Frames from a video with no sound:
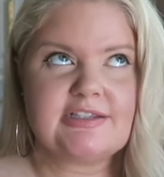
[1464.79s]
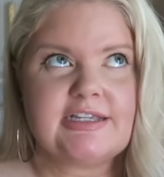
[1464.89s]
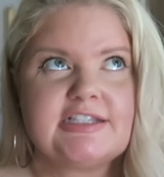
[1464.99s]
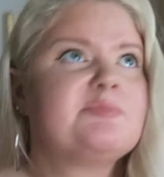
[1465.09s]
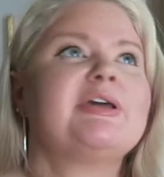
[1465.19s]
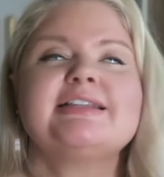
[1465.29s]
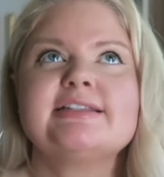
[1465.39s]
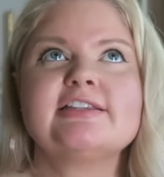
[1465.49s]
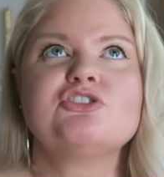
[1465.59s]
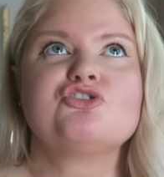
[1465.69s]
It's
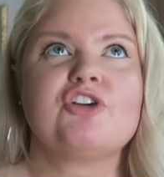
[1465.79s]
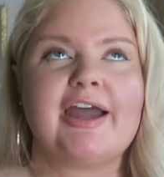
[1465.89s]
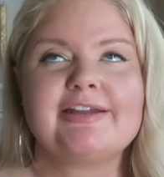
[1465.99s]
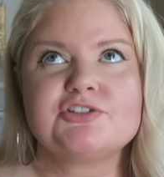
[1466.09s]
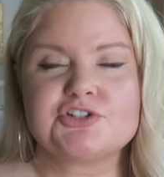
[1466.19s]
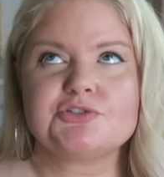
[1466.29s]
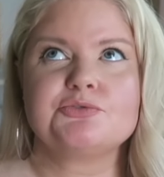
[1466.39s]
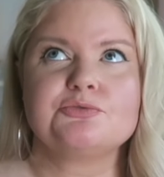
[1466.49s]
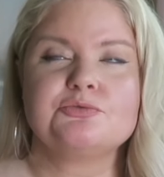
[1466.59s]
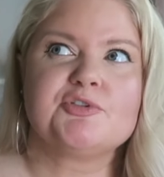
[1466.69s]
basically trying
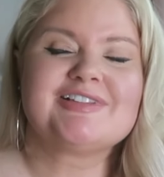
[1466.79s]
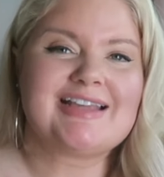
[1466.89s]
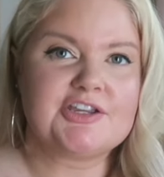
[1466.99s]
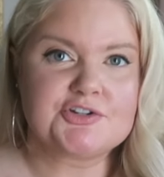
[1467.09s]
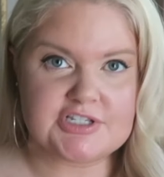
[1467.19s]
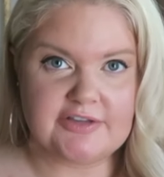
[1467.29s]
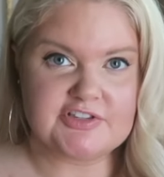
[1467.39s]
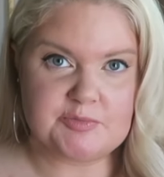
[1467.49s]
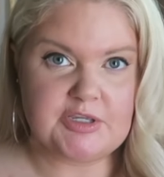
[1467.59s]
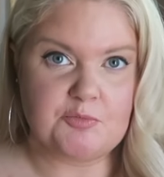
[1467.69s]
to present yourself
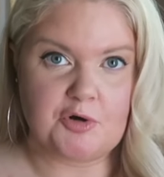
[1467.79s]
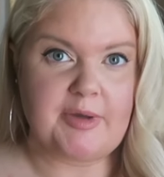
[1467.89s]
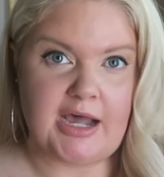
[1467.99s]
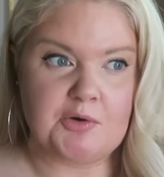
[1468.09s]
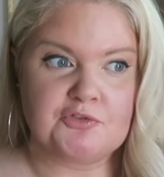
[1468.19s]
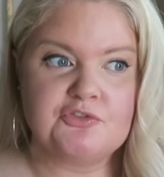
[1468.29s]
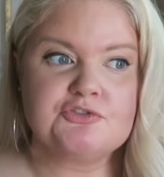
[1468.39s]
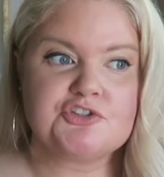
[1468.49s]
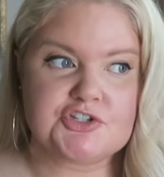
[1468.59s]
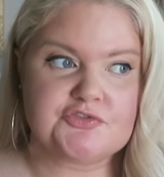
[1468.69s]
as being more
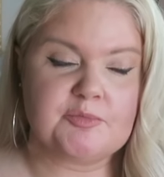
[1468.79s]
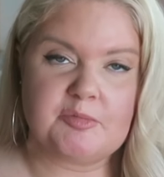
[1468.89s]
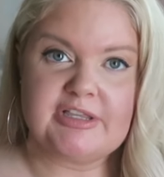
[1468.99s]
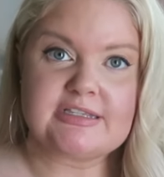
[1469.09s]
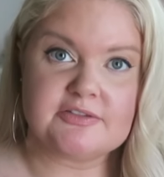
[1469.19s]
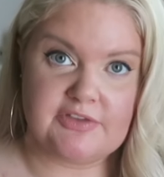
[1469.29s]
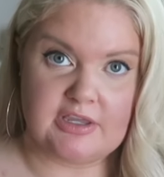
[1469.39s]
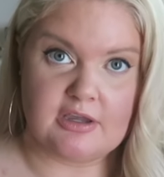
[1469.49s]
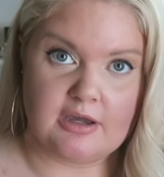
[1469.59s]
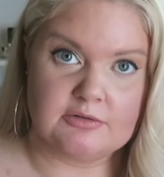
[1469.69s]
powerful just from a place of
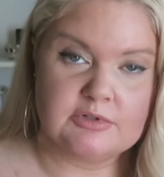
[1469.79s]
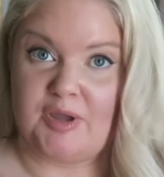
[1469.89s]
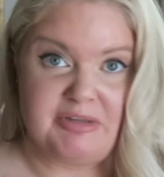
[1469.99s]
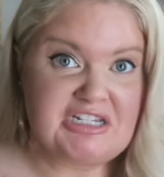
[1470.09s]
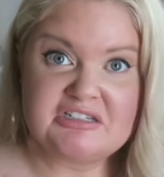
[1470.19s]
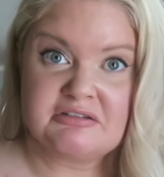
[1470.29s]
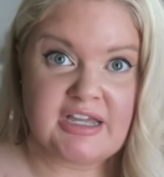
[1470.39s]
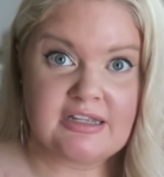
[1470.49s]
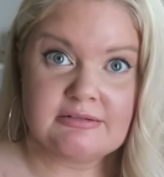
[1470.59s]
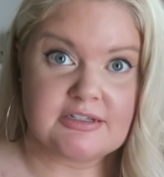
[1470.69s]
ego. Women can do
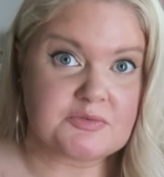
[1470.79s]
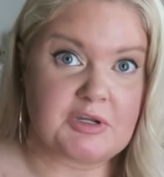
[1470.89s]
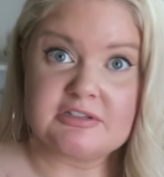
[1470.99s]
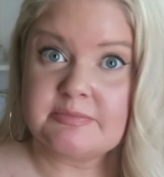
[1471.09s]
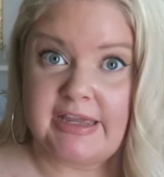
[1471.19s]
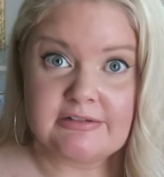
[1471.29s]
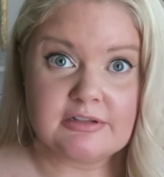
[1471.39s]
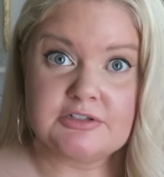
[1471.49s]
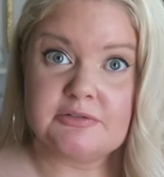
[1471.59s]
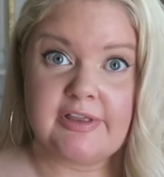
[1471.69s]
that as well as men
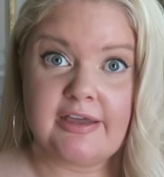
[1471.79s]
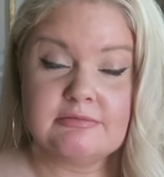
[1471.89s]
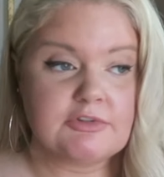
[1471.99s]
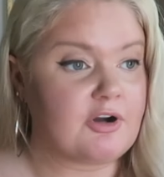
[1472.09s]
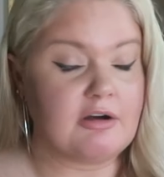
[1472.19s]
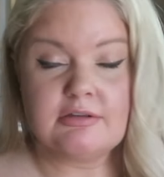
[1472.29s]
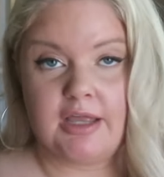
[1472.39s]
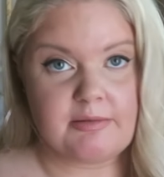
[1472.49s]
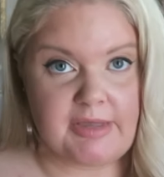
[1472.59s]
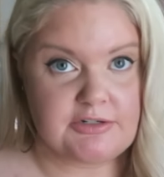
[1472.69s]
can do that. There are a
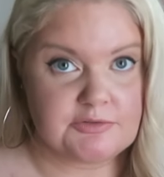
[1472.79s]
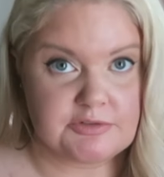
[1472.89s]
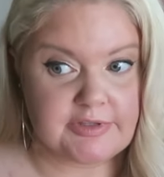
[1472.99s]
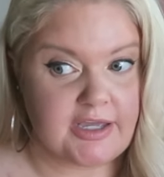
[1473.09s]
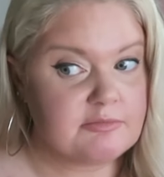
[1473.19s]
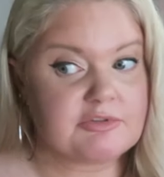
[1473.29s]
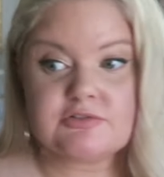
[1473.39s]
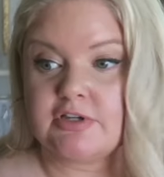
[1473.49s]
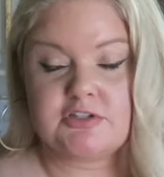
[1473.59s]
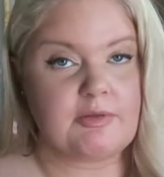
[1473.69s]
lot of men who do that, but
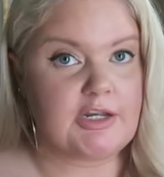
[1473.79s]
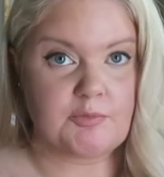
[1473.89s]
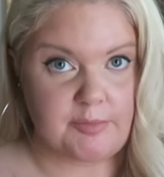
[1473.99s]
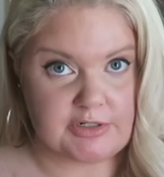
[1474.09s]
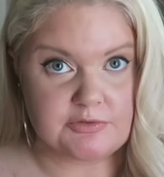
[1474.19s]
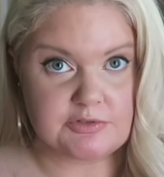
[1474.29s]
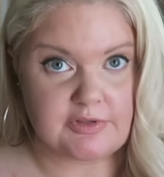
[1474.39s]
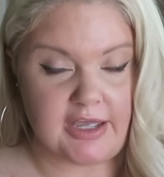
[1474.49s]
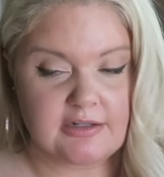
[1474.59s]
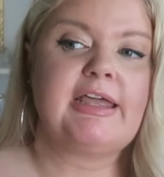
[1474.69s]
there's also a lot of women who do
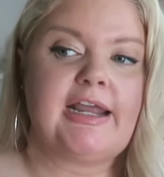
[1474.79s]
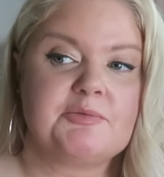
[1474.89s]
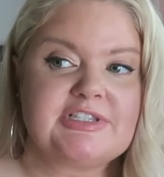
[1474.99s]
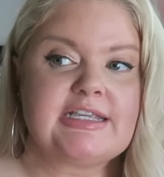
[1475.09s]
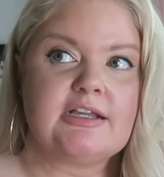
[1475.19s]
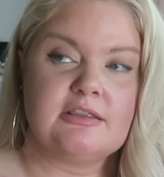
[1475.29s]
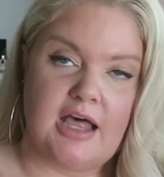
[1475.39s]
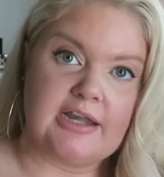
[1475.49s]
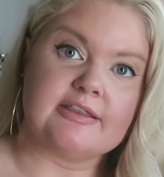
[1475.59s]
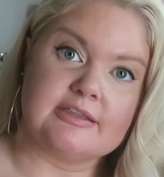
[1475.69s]
that. And I would say a
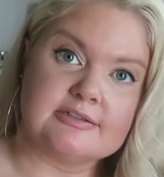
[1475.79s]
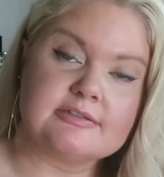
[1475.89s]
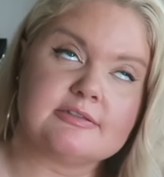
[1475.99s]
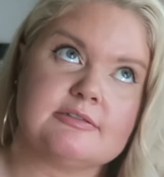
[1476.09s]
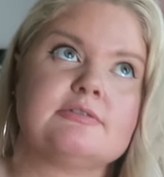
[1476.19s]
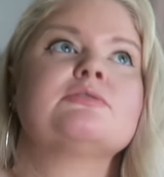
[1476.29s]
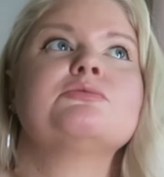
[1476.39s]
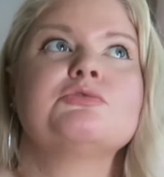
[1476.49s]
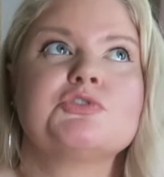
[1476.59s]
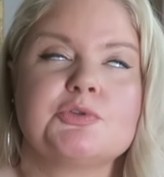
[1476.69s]
lot of these
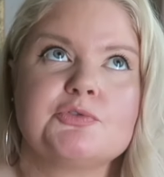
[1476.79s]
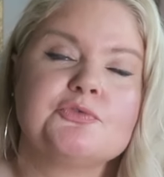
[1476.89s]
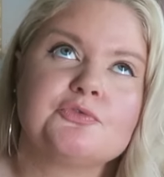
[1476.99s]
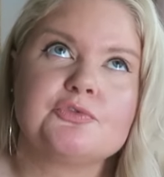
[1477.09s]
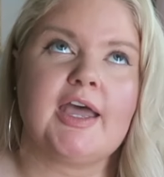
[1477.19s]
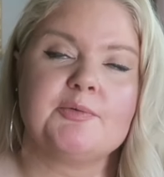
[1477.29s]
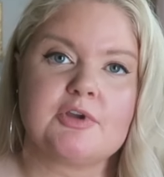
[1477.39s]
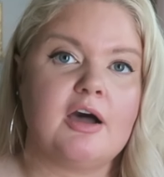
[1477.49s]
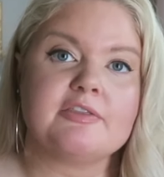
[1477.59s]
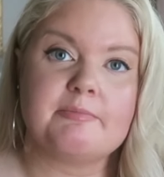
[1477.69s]
sort of, I would
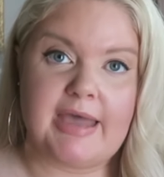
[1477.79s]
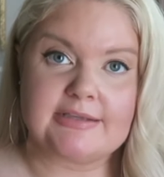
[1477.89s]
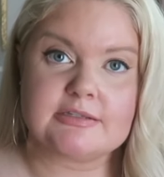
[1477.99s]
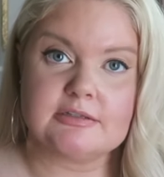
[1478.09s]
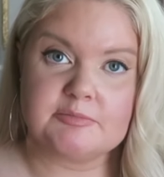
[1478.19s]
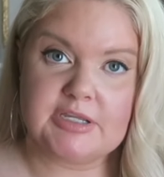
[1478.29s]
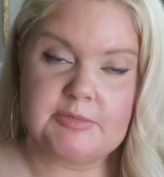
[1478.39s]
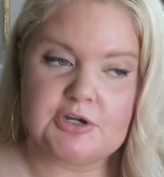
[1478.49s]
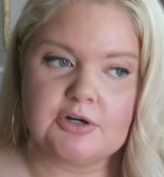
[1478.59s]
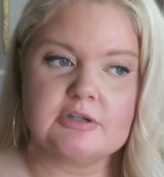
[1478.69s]
call them masculine
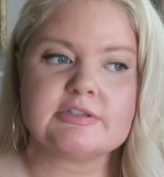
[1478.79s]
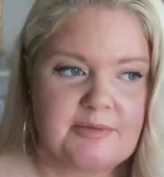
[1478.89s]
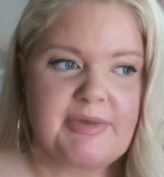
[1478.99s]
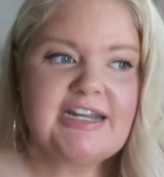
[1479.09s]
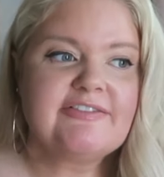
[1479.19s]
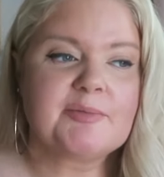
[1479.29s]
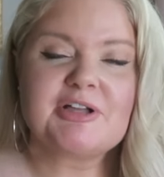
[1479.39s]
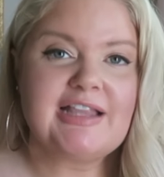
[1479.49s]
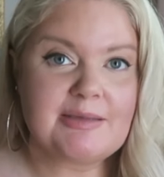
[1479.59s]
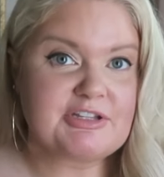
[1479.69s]
pick-me girls, many of them
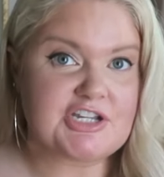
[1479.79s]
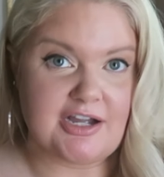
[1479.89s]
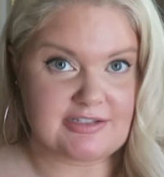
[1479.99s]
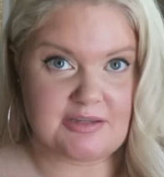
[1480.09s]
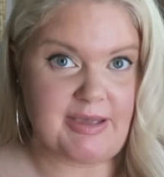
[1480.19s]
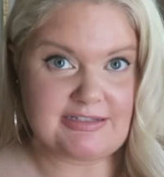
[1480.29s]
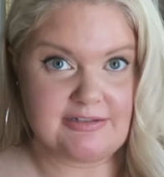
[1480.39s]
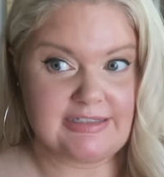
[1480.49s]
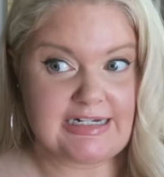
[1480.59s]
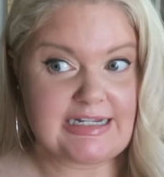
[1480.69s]
claim that toxic
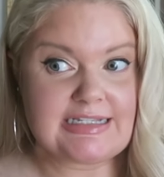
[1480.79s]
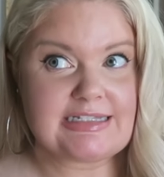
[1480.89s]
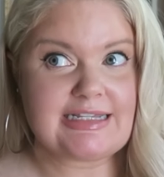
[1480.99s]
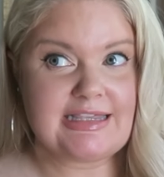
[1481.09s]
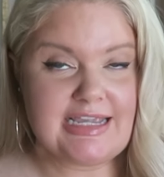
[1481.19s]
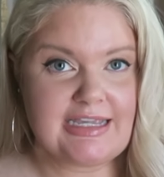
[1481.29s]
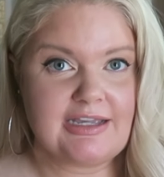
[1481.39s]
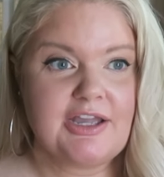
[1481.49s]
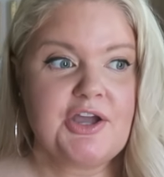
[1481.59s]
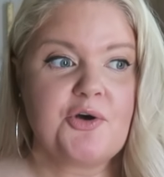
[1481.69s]
masculinity isn't a
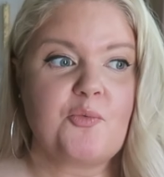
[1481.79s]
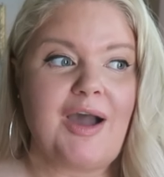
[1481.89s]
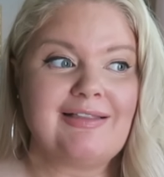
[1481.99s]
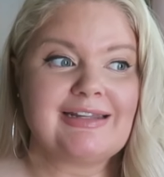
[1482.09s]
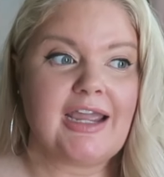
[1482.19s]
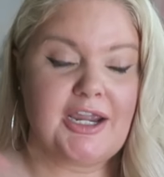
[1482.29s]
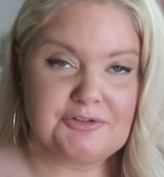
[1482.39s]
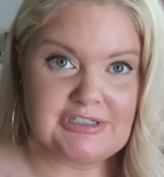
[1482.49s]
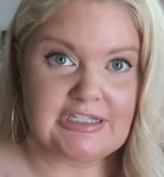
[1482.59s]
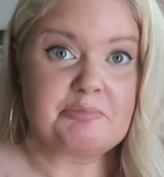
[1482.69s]
thing, while
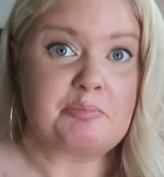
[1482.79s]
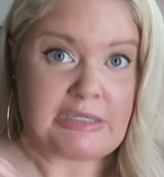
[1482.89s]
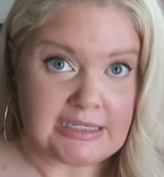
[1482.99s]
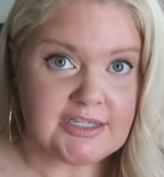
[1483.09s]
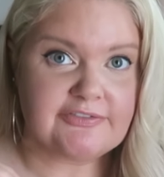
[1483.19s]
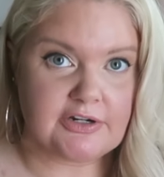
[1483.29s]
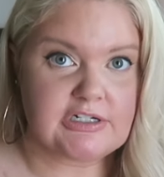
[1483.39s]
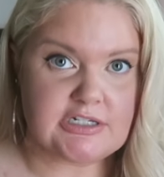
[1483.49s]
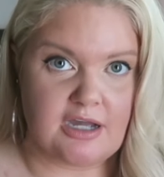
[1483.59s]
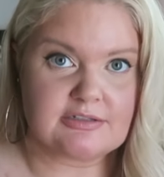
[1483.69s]
inherently being
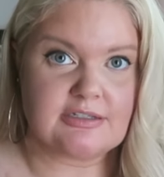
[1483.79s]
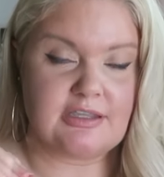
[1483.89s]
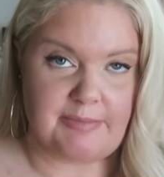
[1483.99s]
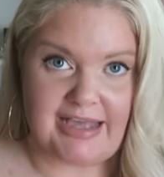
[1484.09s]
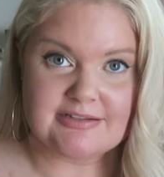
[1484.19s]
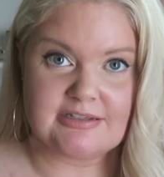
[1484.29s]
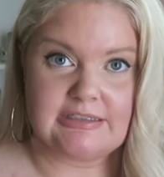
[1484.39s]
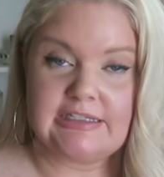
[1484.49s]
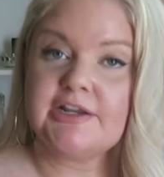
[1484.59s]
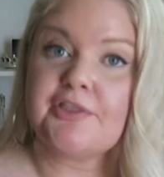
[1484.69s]
very toxically
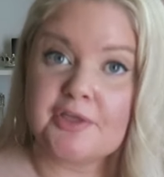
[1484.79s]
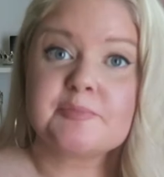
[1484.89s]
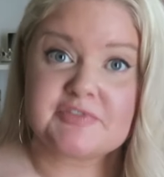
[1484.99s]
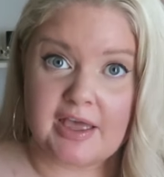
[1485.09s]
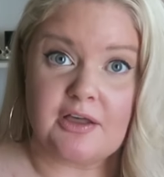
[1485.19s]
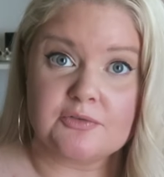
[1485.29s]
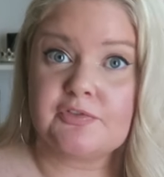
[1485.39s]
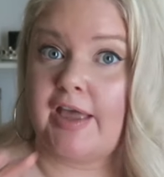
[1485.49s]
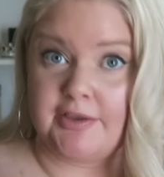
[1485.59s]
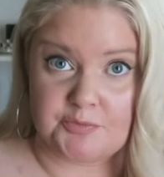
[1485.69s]
masculine
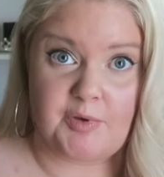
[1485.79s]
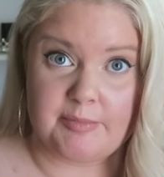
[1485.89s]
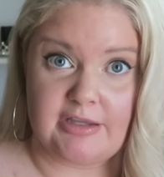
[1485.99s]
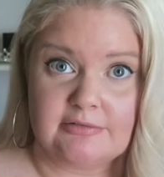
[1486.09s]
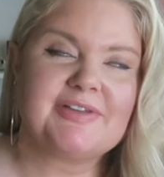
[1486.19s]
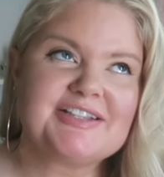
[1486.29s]
themselves as women.